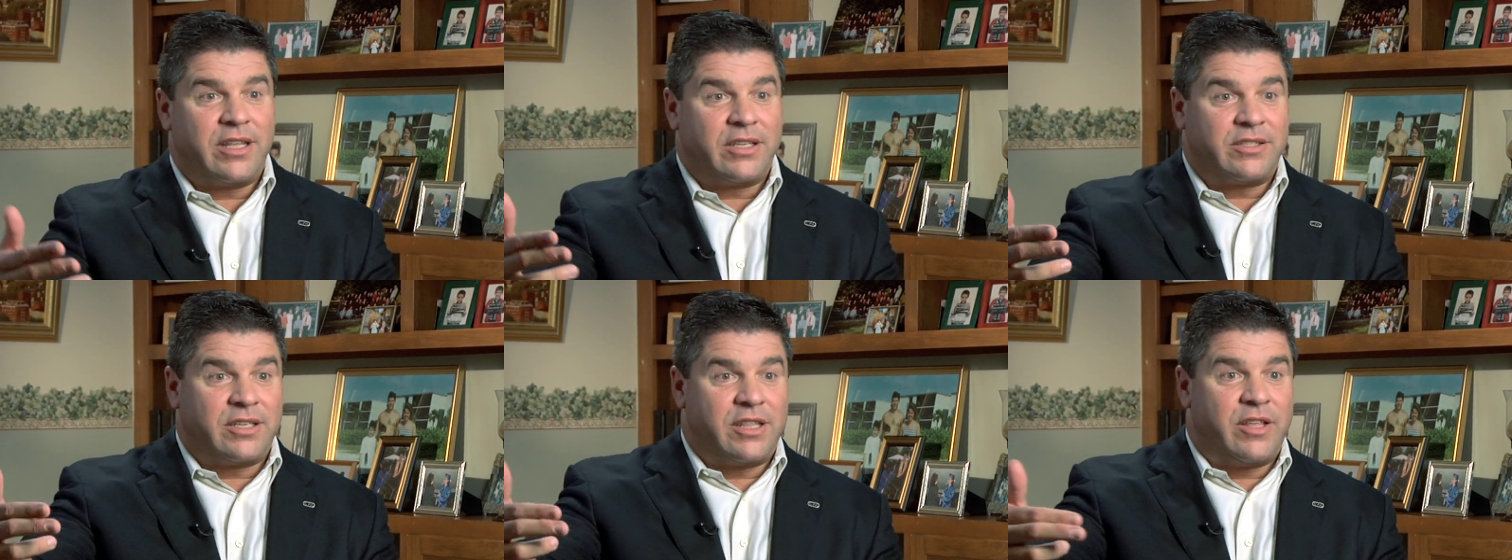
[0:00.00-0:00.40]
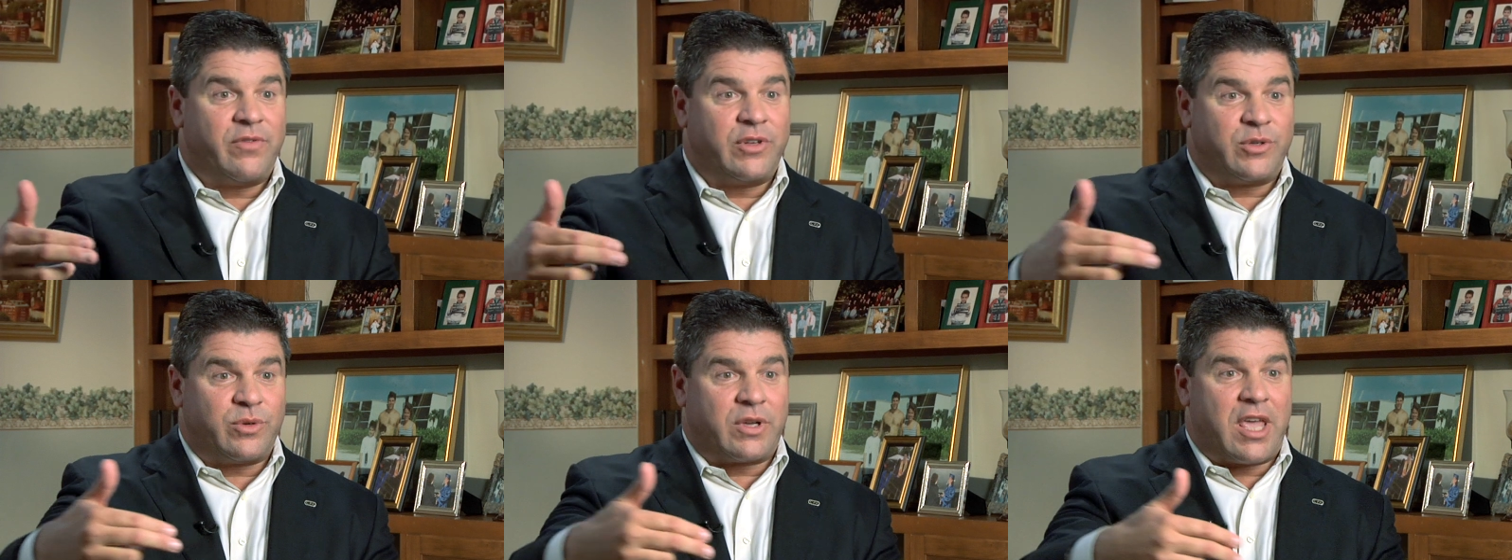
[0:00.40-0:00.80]
this
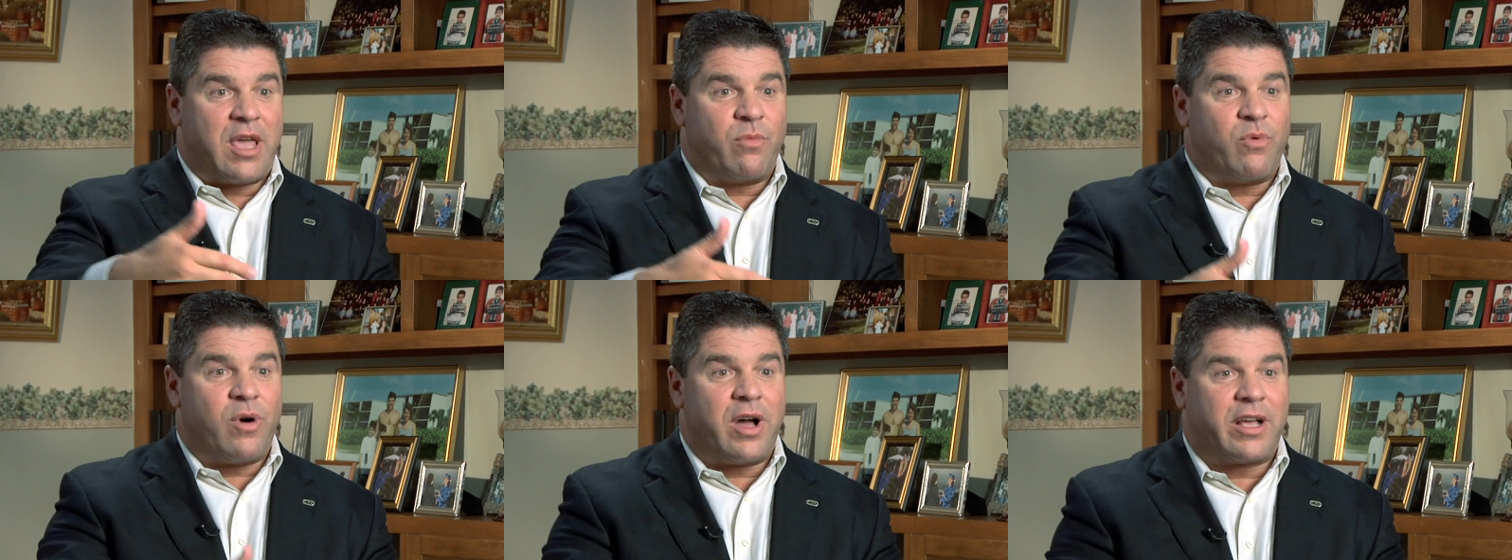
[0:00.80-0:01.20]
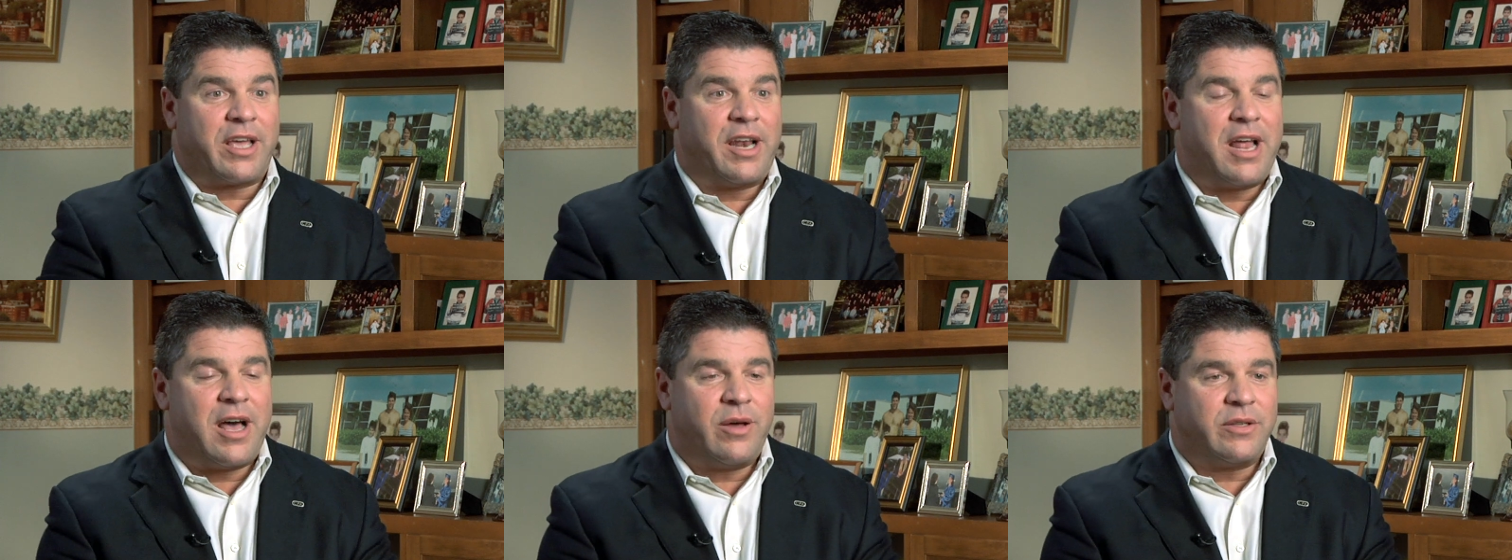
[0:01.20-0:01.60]
individual came
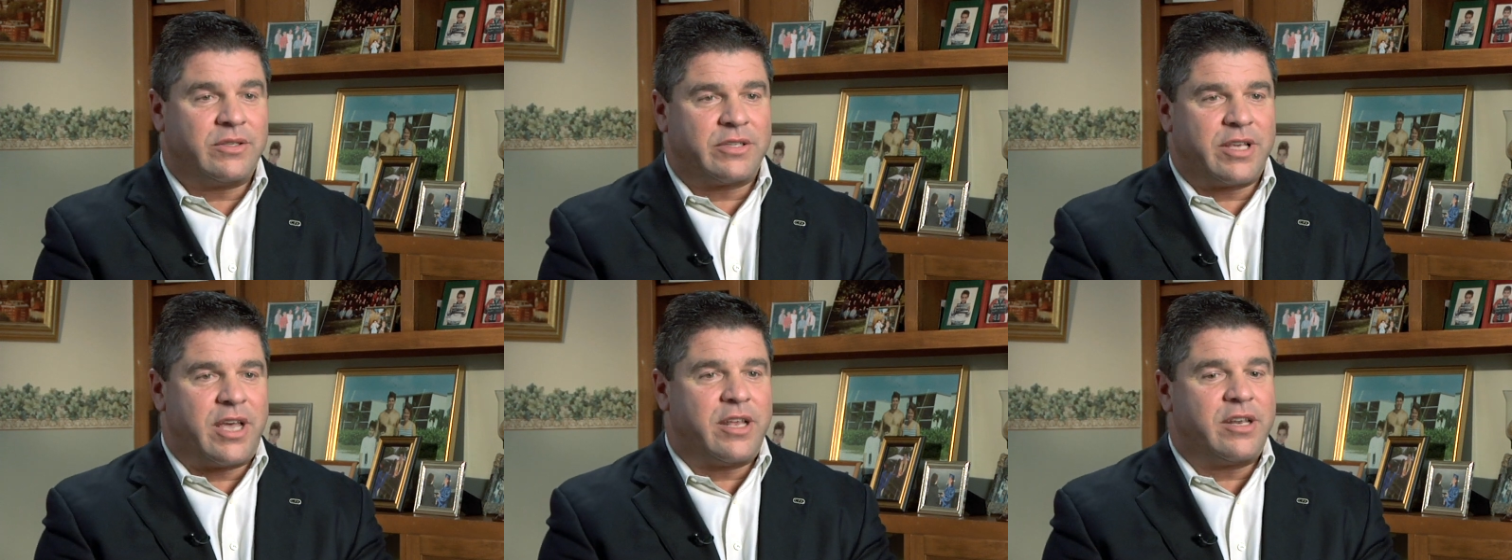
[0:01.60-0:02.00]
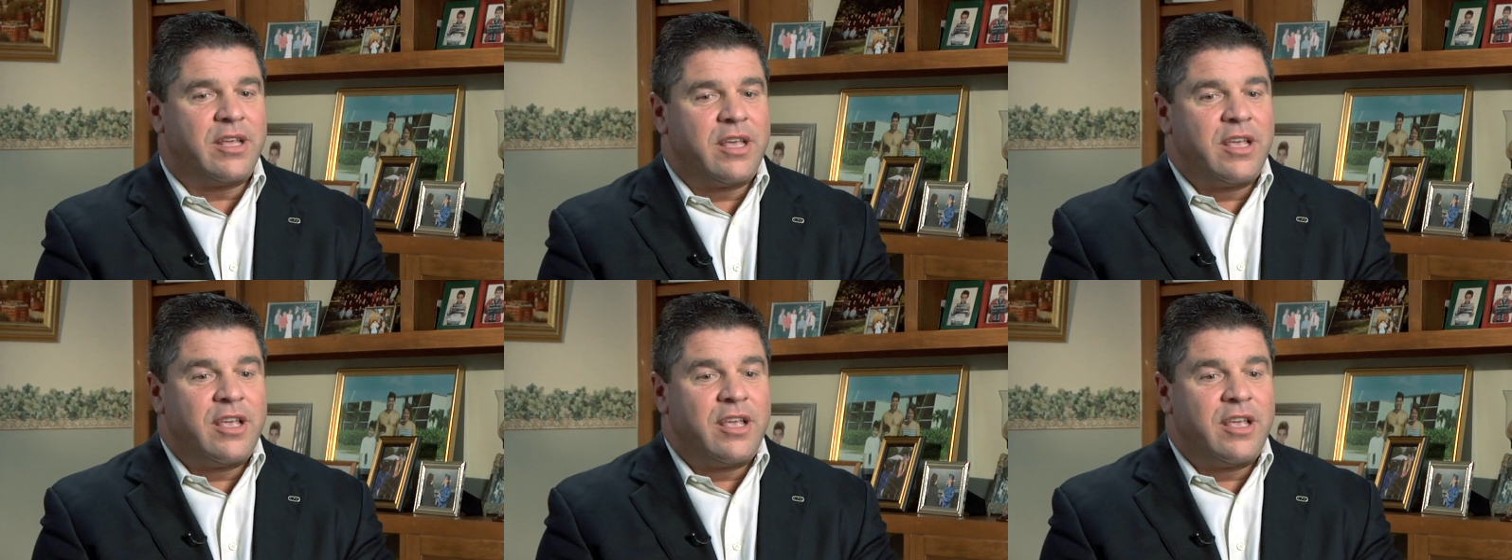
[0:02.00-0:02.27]
walking out and said,